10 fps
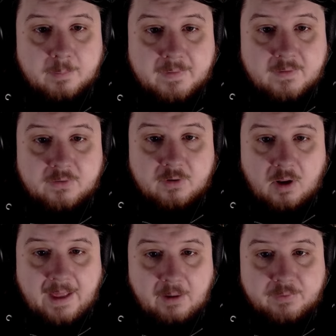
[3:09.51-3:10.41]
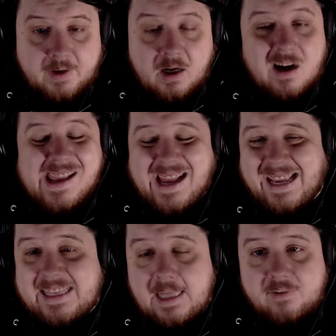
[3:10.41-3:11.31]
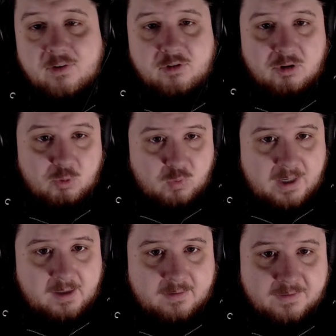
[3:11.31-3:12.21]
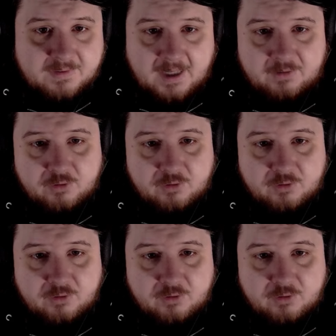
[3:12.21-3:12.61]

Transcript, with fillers: but this is all out there I guess until Reddit decides